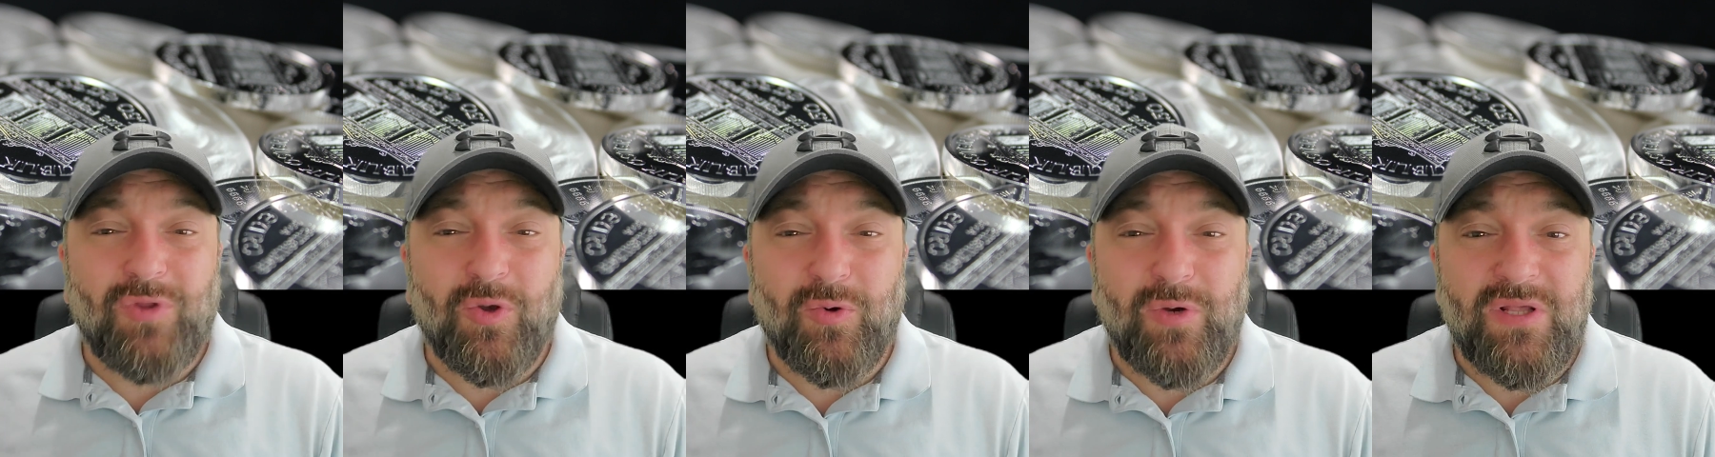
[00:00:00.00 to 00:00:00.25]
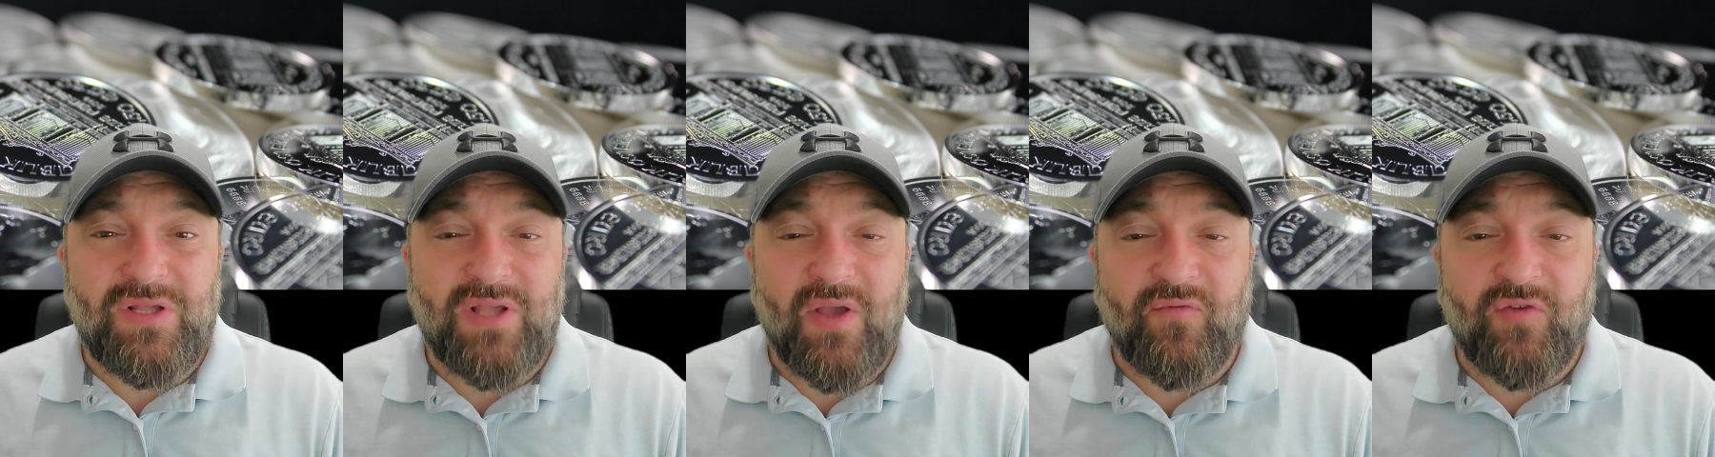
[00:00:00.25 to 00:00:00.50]

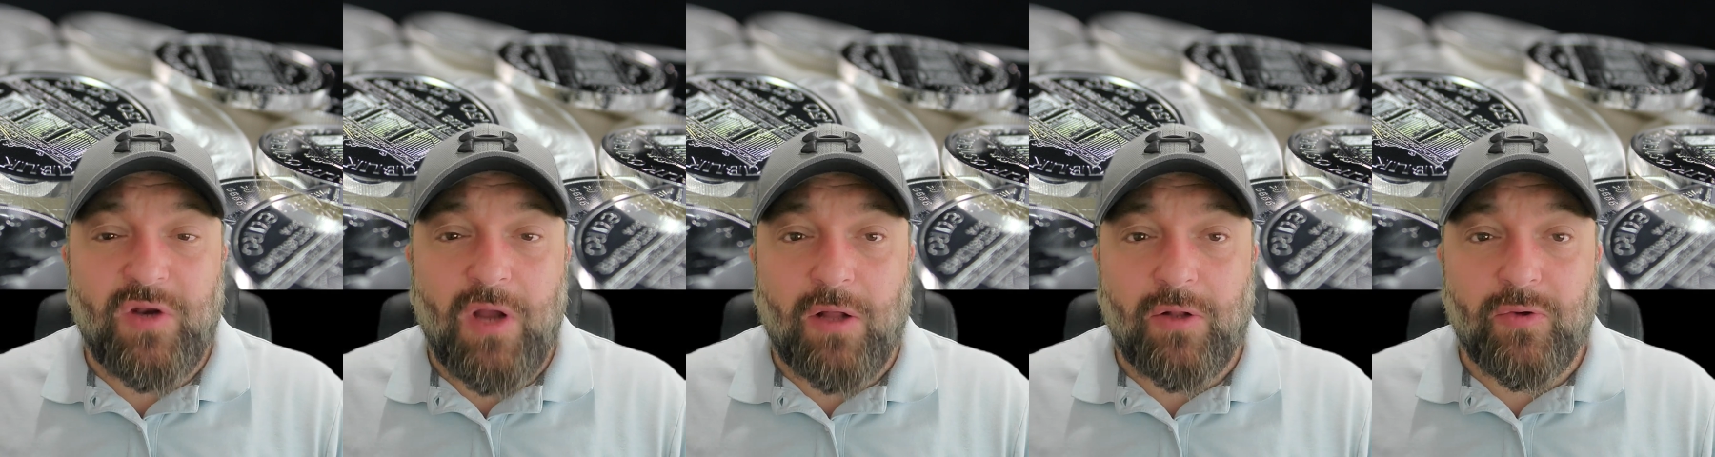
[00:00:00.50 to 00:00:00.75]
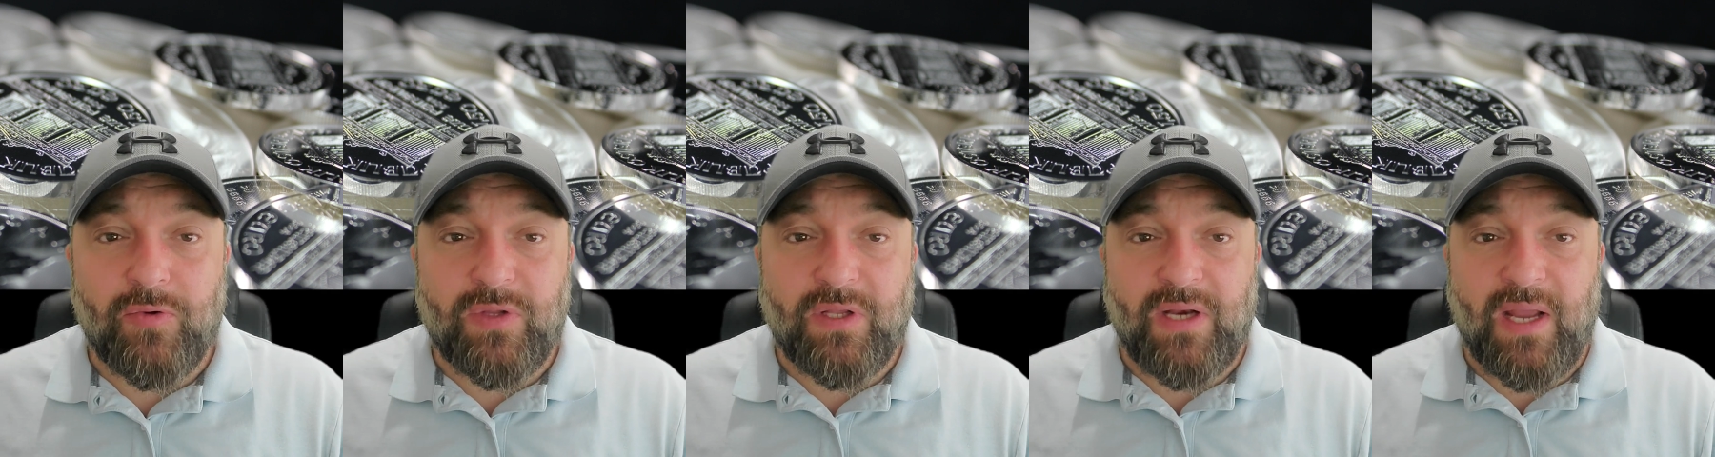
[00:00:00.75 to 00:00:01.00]

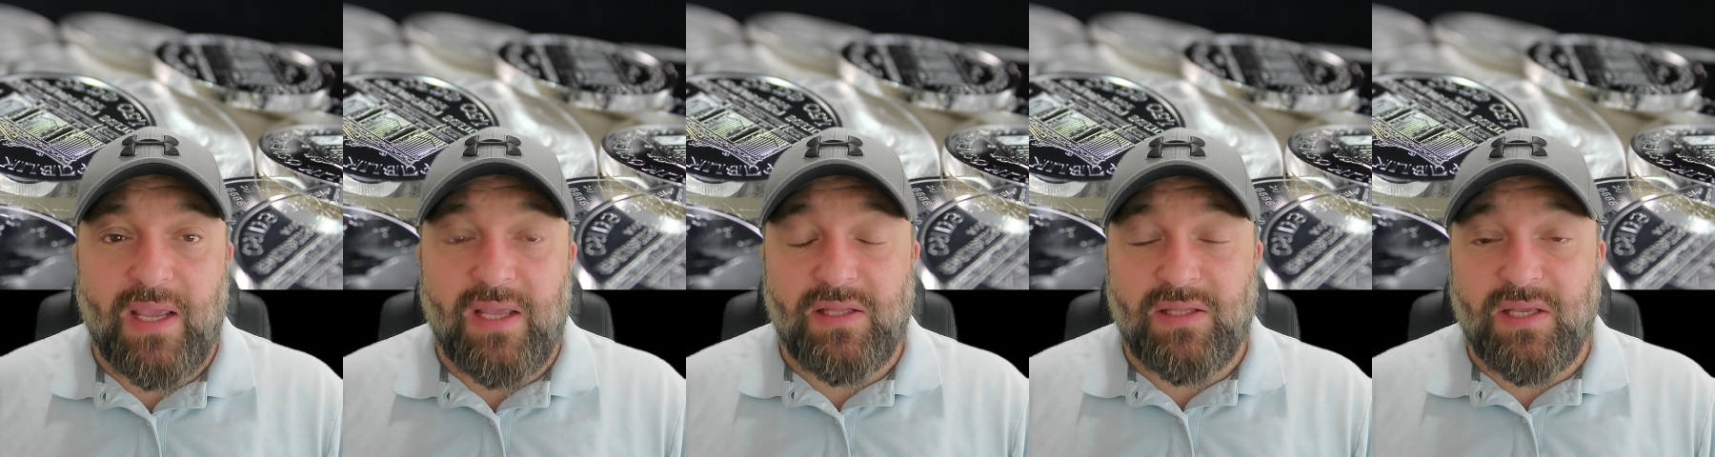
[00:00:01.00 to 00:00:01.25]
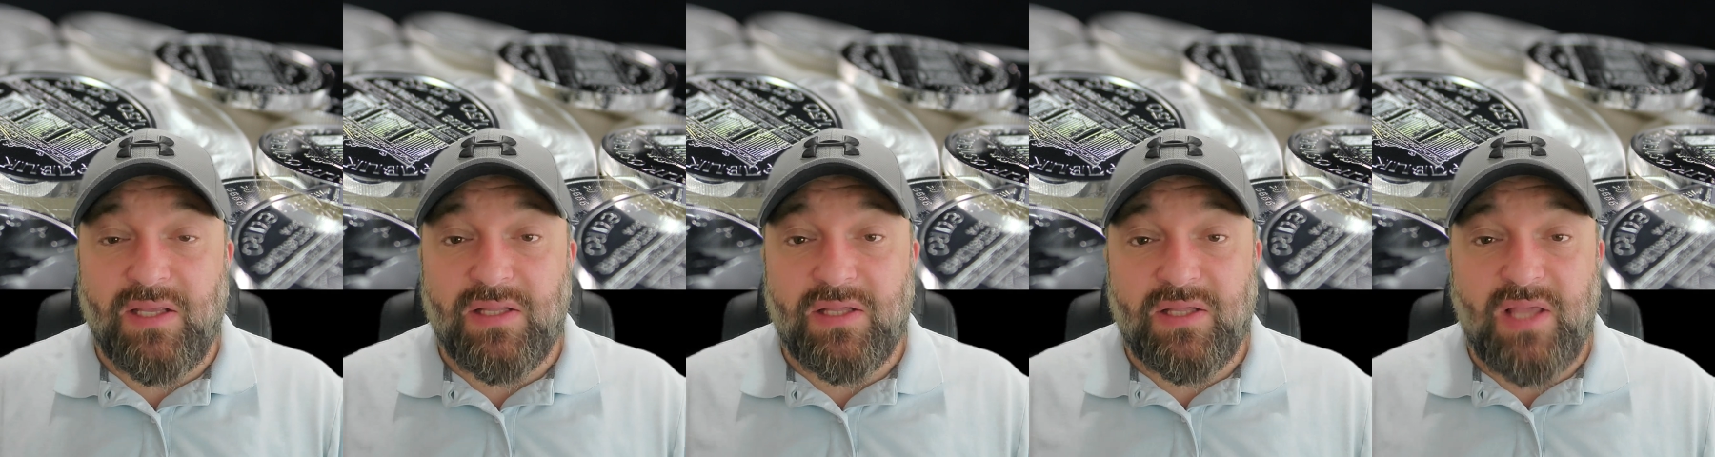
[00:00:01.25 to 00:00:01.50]

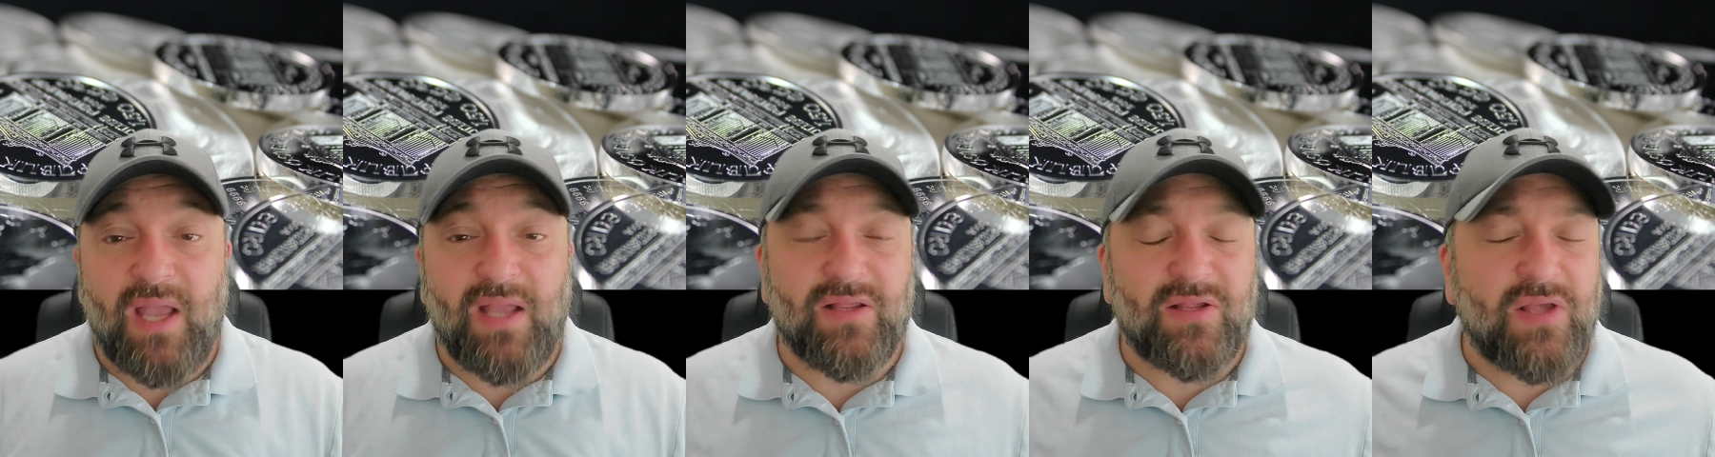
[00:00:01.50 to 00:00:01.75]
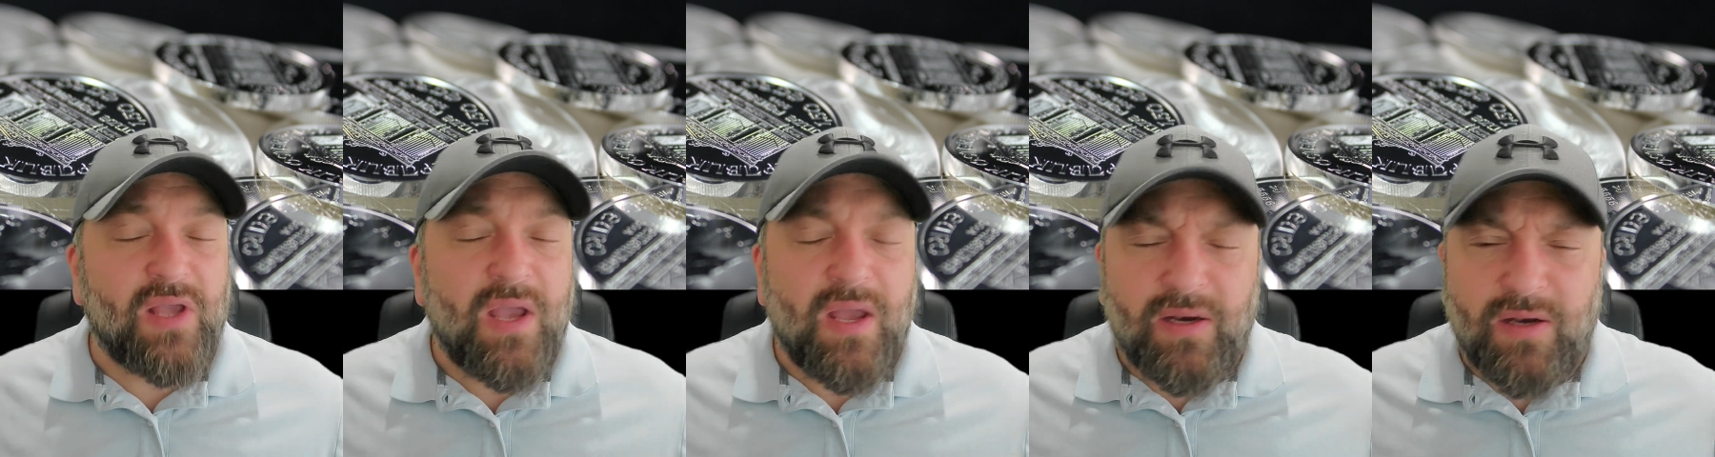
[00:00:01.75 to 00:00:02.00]
$37.18.